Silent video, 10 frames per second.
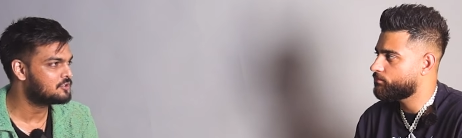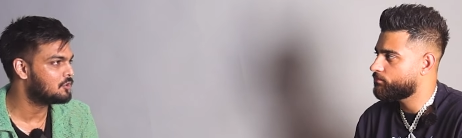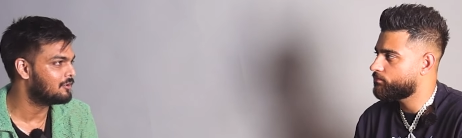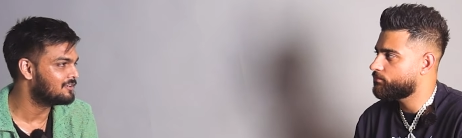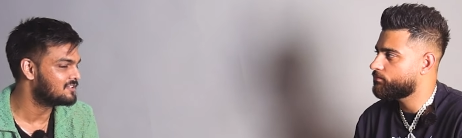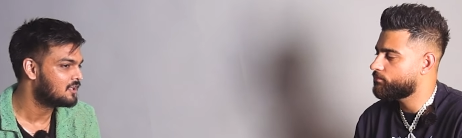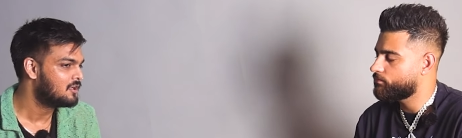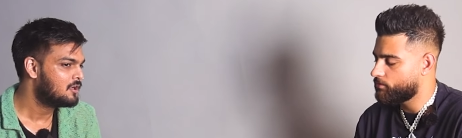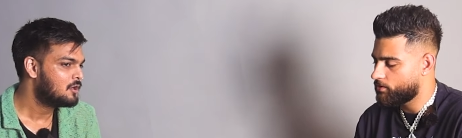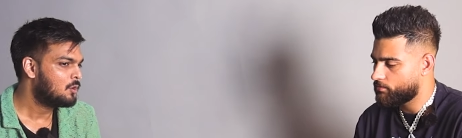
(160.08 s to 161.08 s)
Speaker 1: the genres.
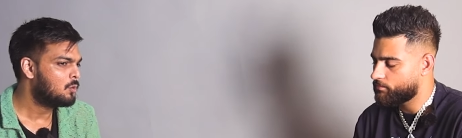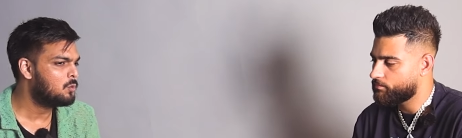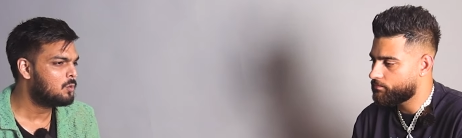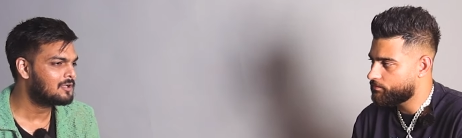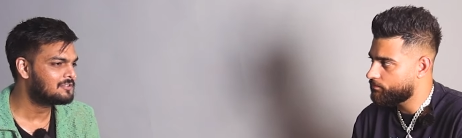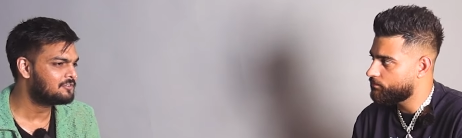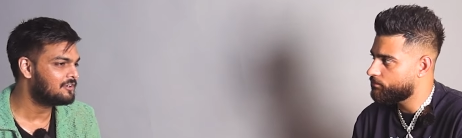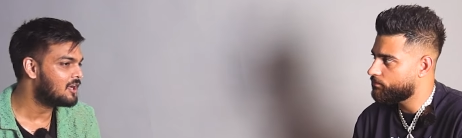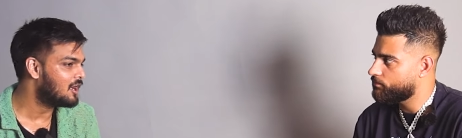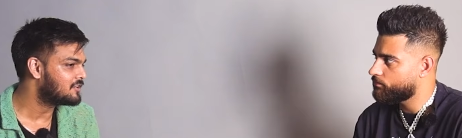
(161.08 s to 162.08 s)
Yeah. Who are the
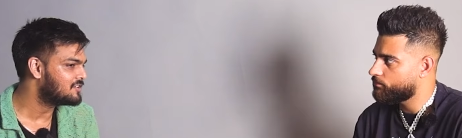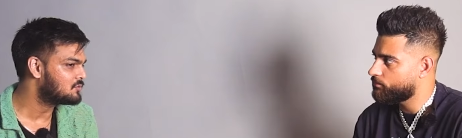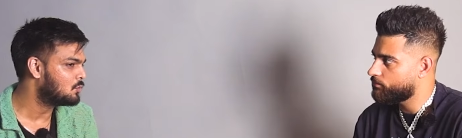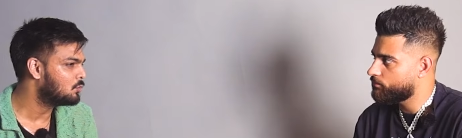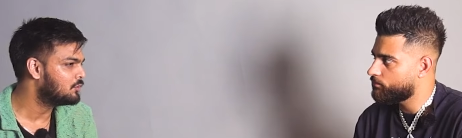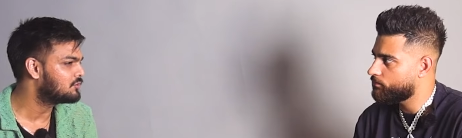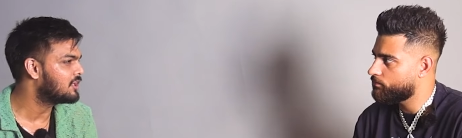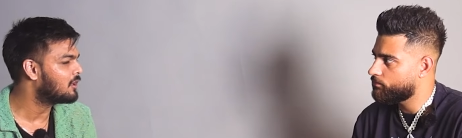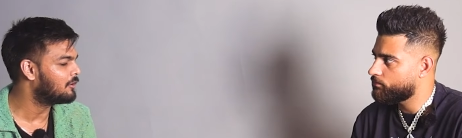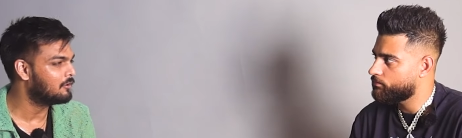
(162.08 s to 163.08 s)
three artists who you
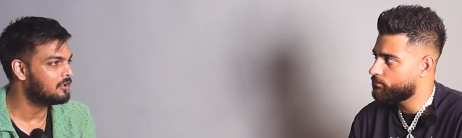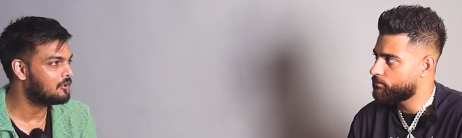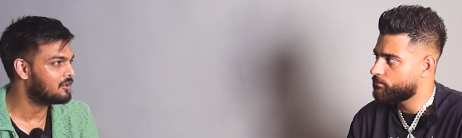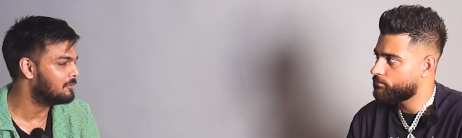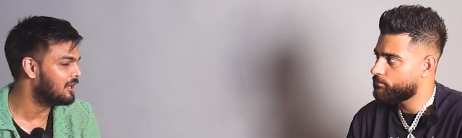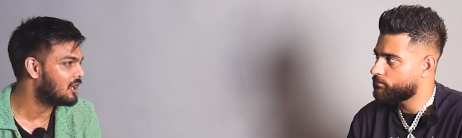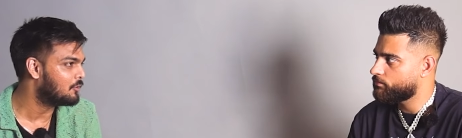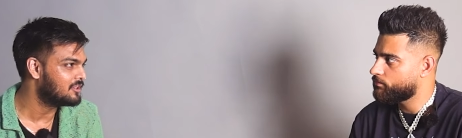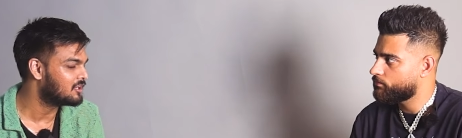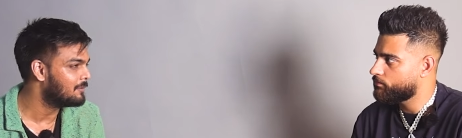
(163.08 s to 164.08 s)
think are really gonna break
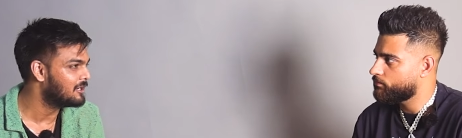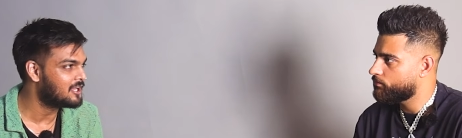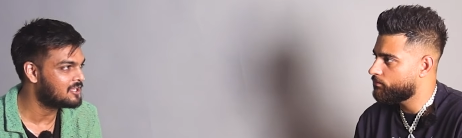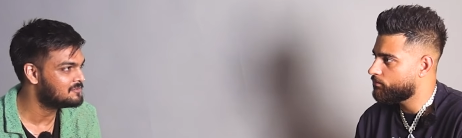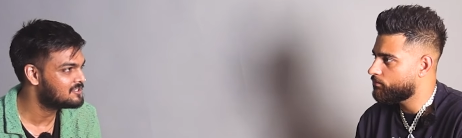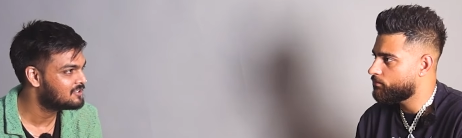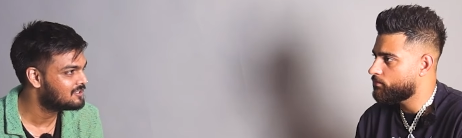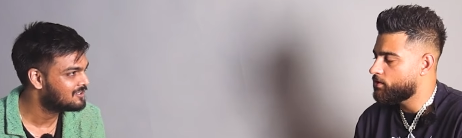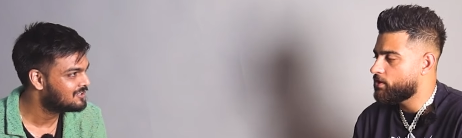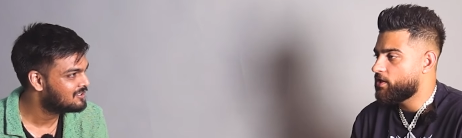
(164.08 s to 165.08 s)
out in the coming times?
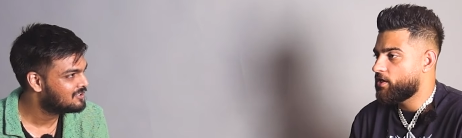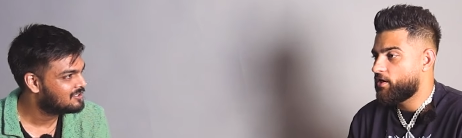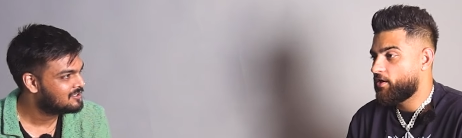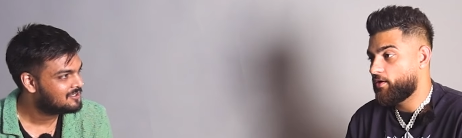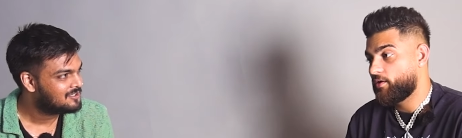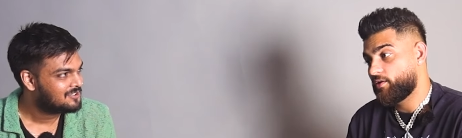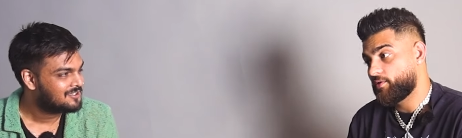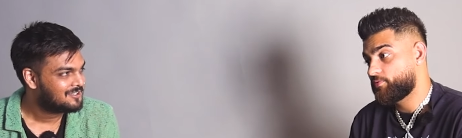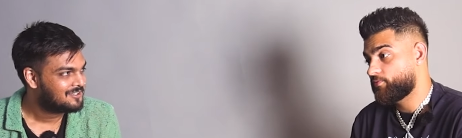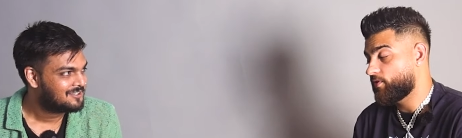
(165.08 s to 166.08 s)

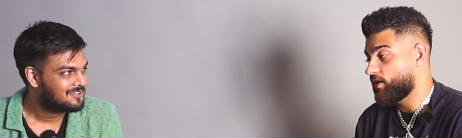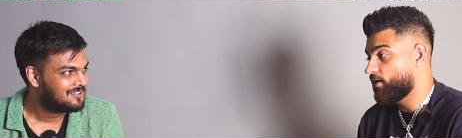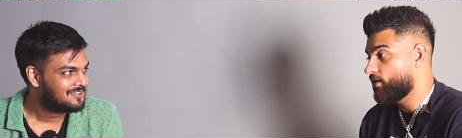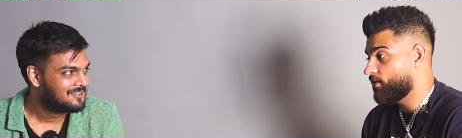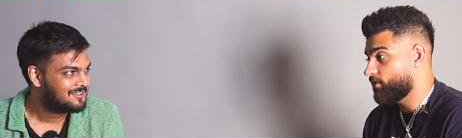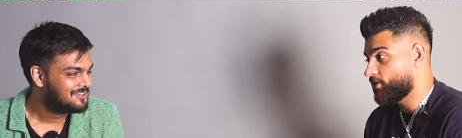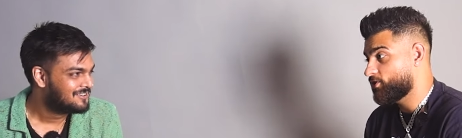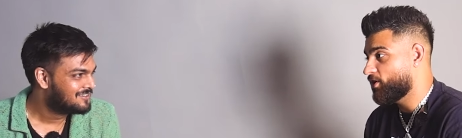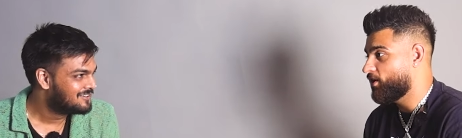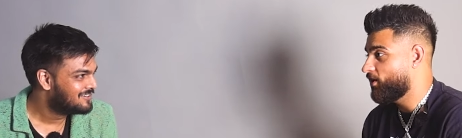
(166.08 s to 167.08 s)
Speaker 2: Oh, uh,
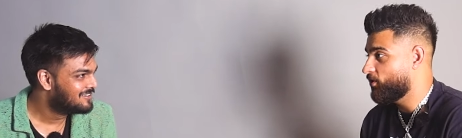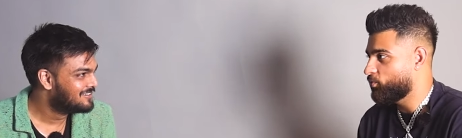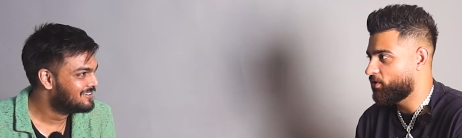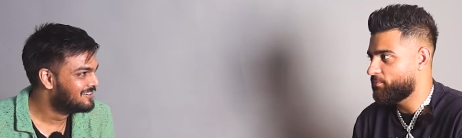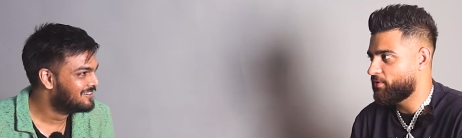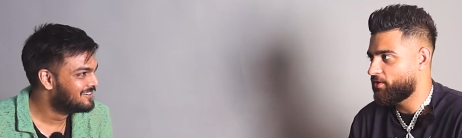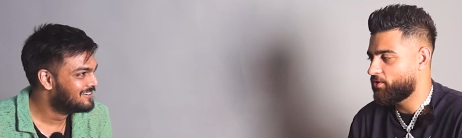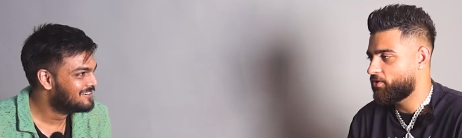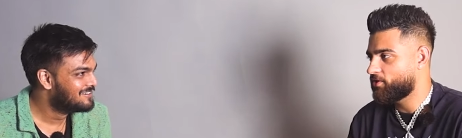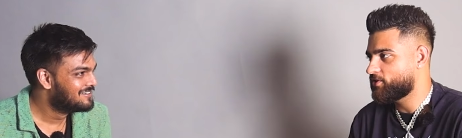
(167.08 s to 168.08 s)
that's a hard one, man.
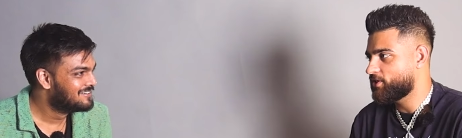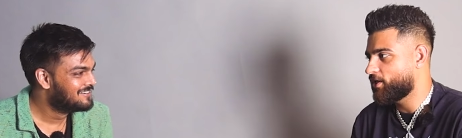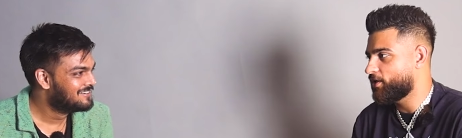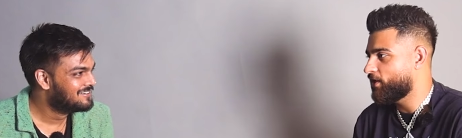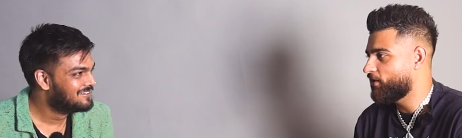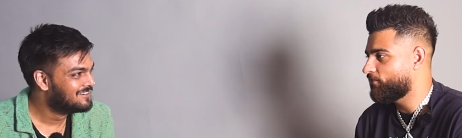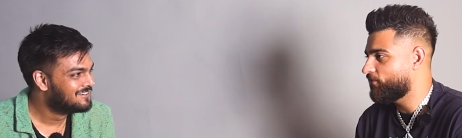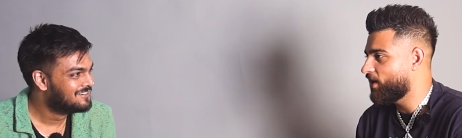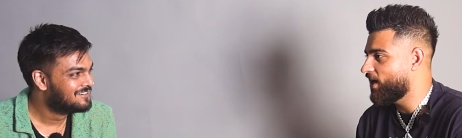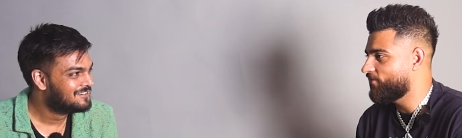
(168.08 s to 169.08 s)
Honestly, I love
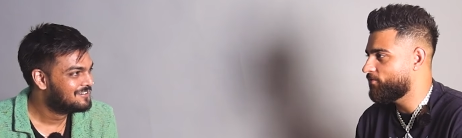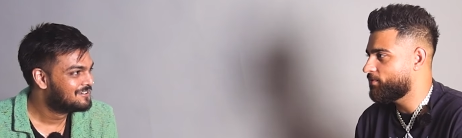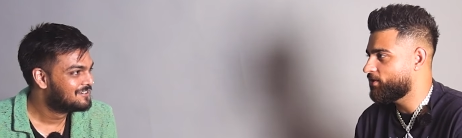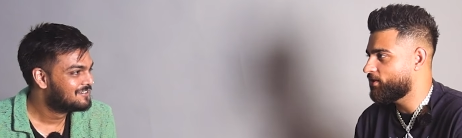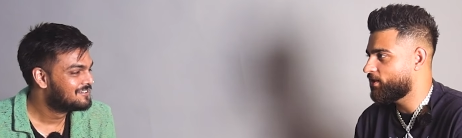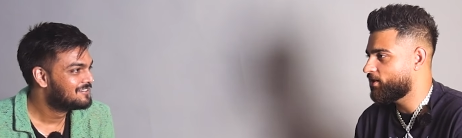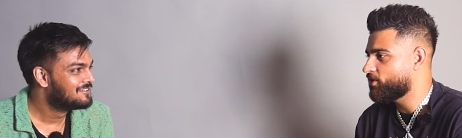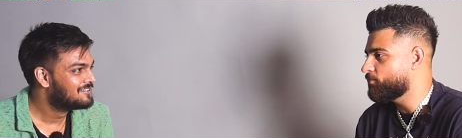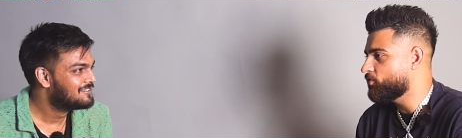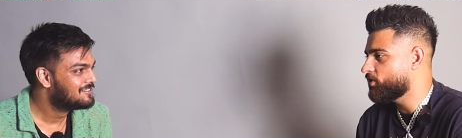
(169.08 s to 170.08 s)
everybody that
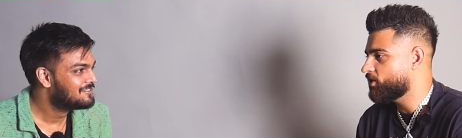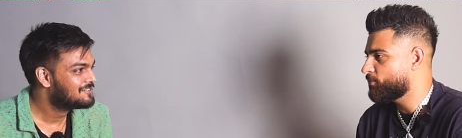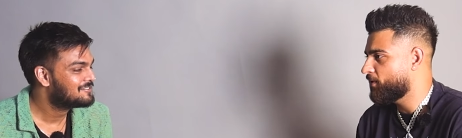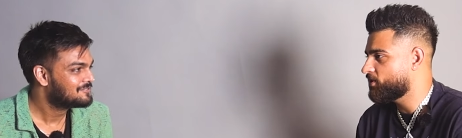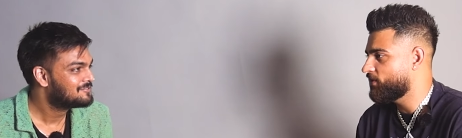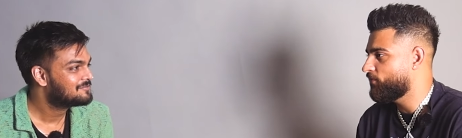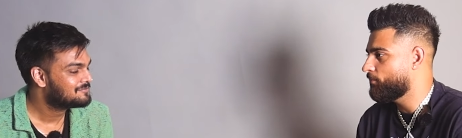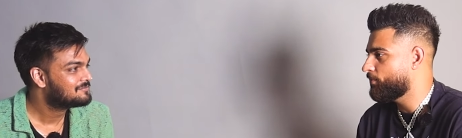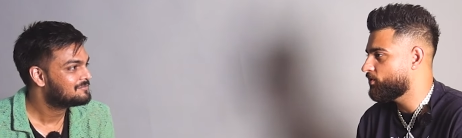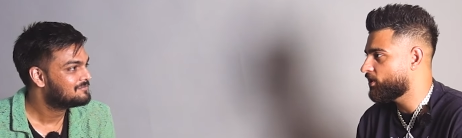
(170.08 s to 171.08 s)
does music, especially
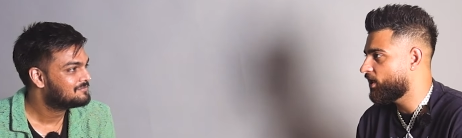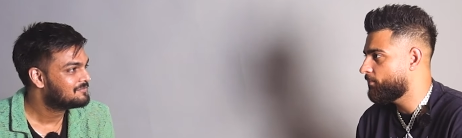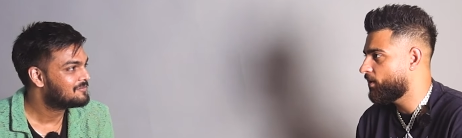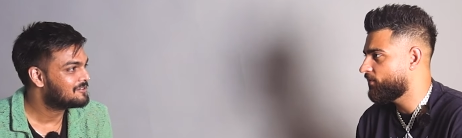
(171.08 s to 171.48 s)
from Punjab.